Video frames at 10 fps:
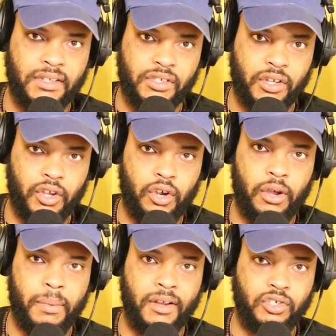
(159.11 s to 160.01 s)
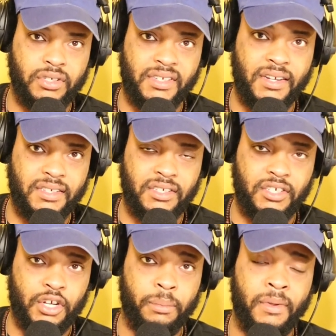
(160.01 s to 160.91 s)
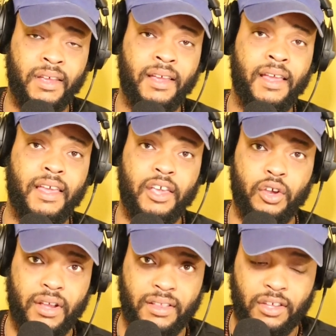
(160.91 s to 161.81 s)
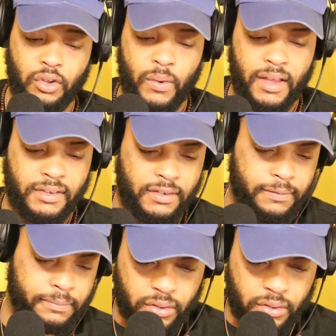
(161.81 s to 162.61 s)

insecure about your citizenship here in the U.S.